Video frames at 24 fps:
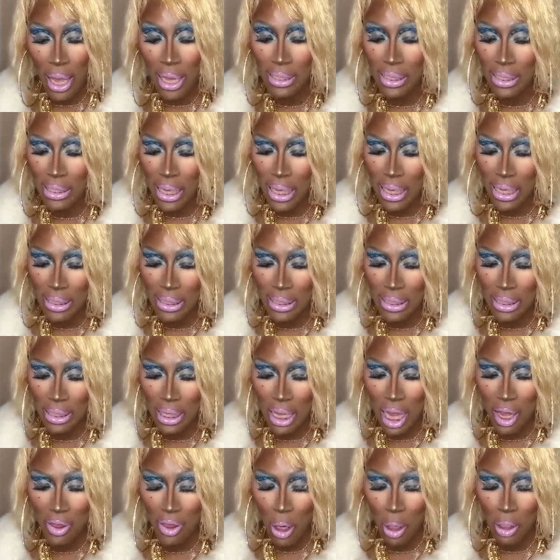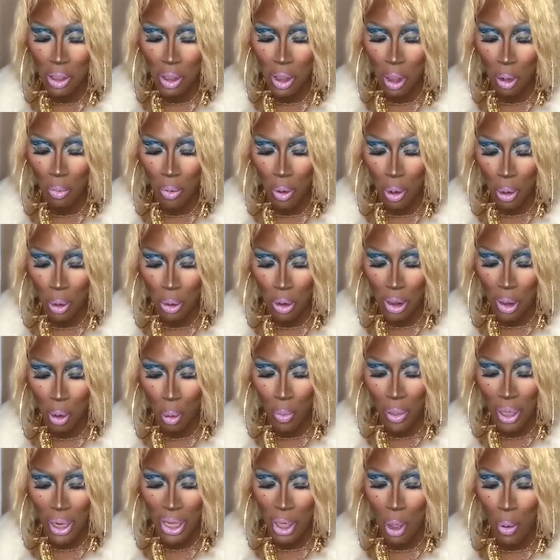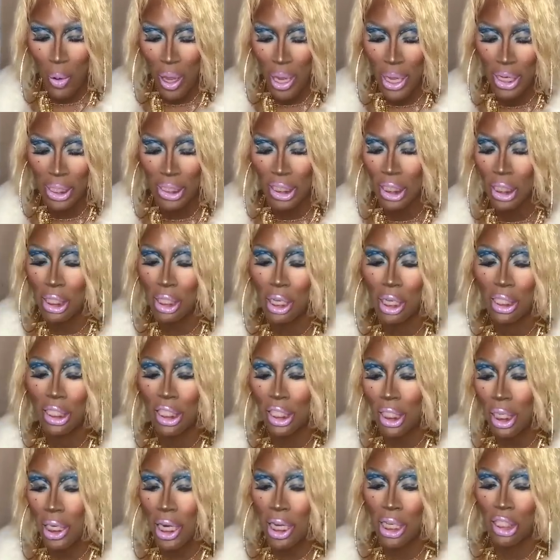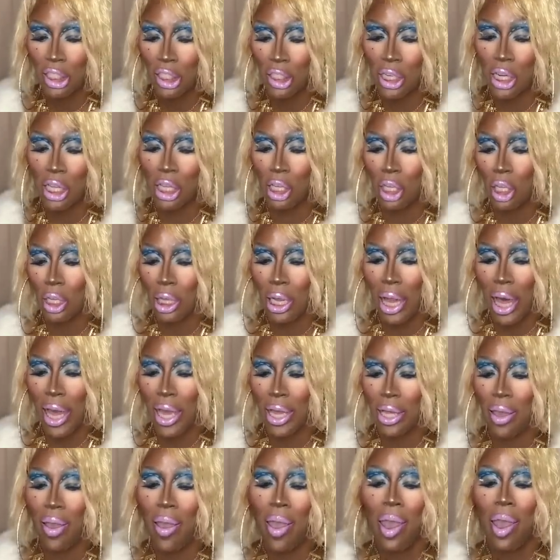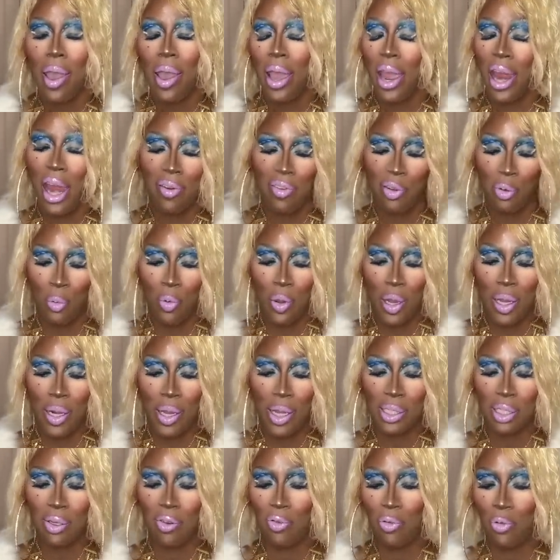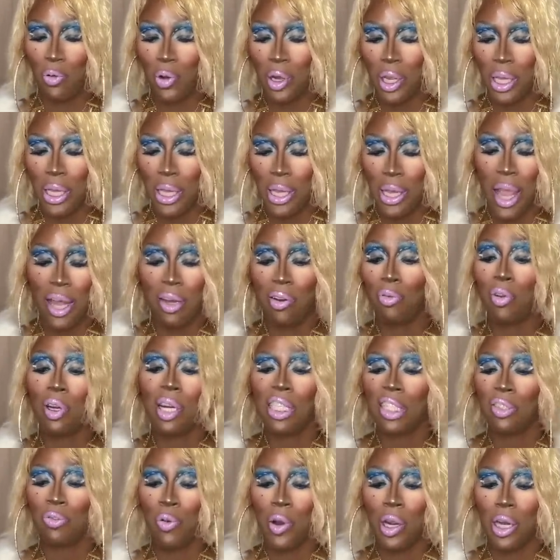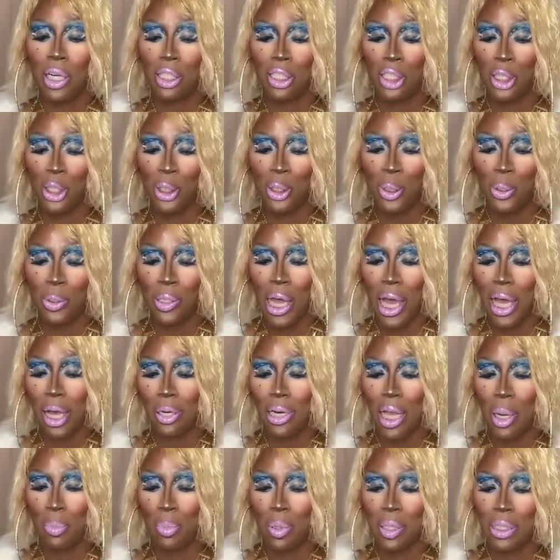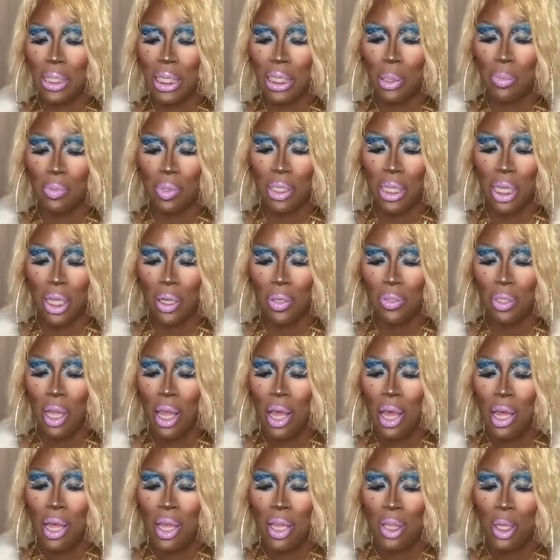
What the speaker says: exists, and there's no rules to what a queen should and shouldn't look like. Everyone is free to choose how they present themselves.